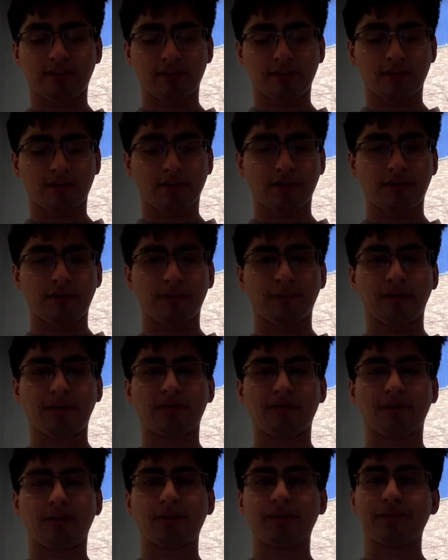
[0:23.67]
and go ahead and make
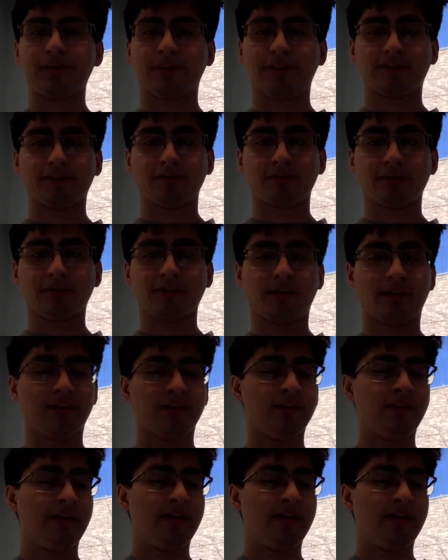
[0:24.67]
sure that's okay.